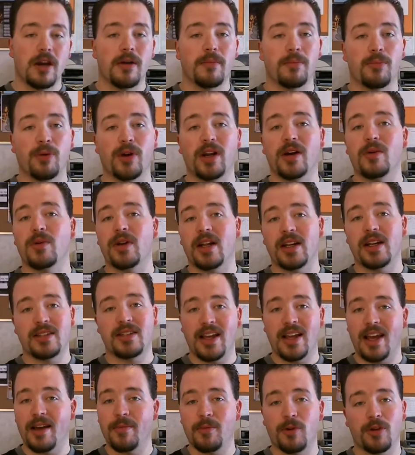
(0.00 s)
bring what I
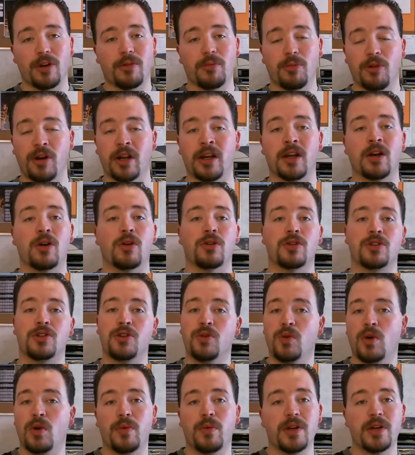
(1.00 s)
say I'm going to bring, or
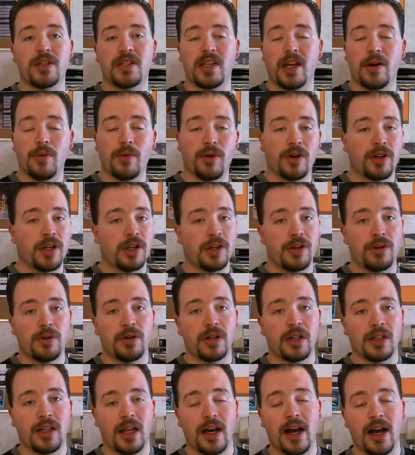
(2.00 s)
do what we say we're going to do
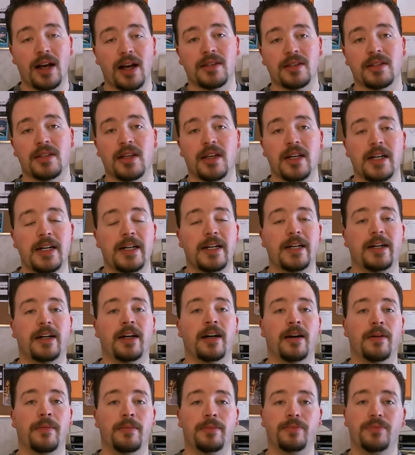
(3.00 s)
in class.
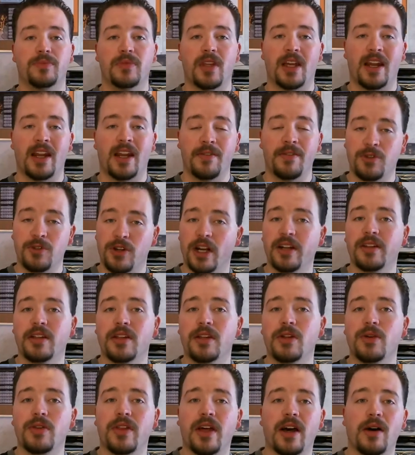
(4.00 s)
And I've tried to
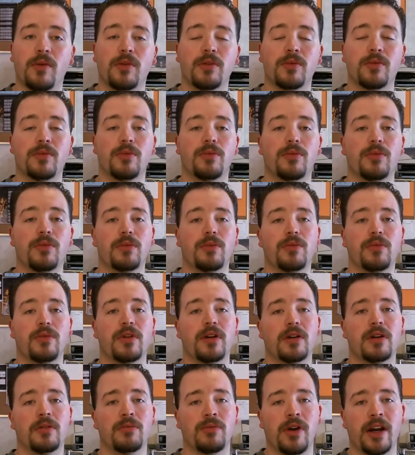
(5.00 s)
do that
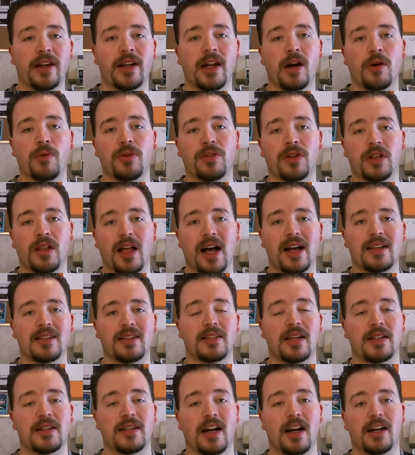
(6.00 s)
right now with classes.
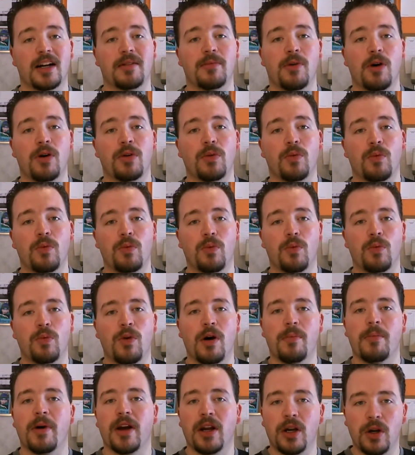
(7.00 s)
I talk about
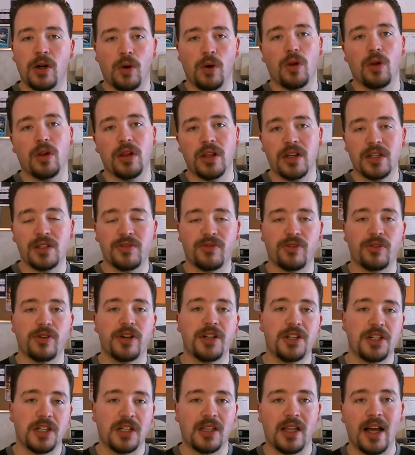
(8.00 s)
what my goal is for
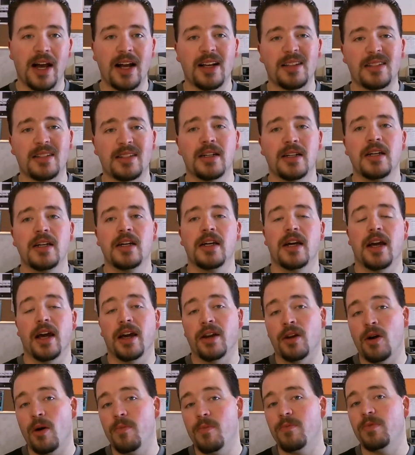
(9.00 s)
each class,
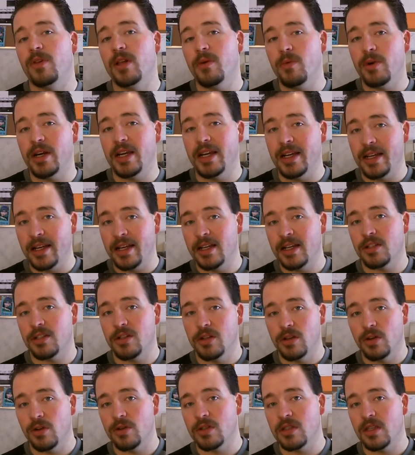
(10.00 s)
and hopefully we can get to
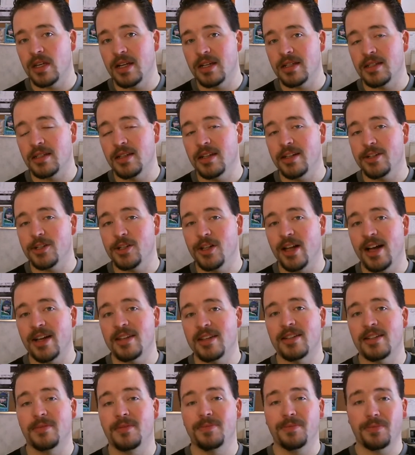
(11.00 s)
those things in each
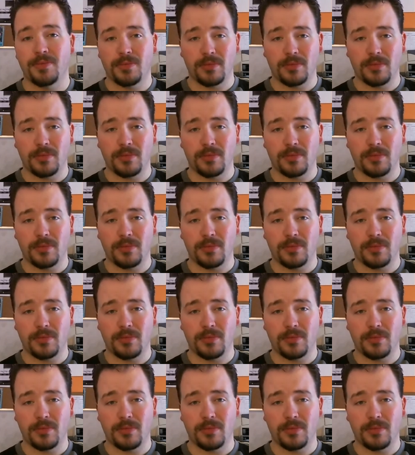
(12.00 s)
class